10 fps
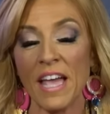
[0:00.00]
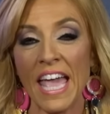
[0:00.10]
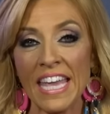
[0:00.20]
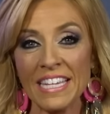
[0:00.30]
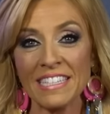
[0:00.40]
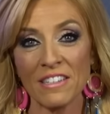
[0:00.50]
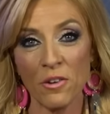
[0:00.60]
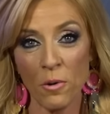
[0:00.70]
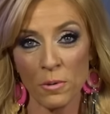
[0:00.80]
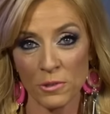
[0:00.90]
eight
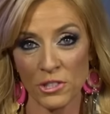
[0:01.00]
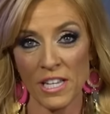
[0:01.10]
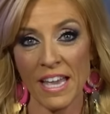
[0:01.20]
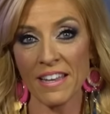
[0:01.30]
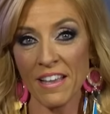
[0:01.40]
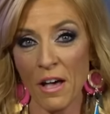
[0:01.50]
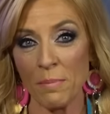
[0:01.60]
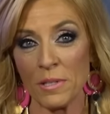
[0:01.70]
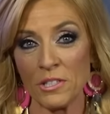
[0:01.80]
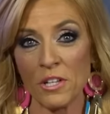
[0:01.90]
goals she had
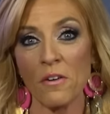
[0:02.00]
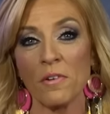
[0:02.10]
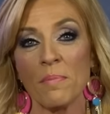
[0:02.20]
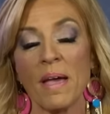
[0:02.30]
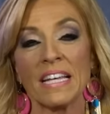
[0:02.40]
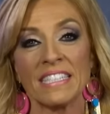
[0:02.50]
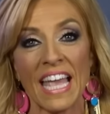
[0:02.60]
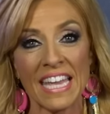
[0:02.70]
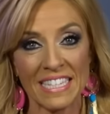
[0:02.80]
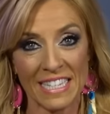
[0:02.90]
accomplished over the past
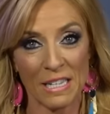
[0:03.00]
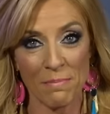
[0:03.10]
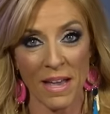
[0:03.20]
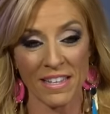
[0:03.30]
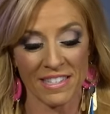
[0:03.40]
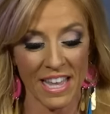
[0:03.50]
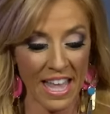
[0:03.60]
eighteen months.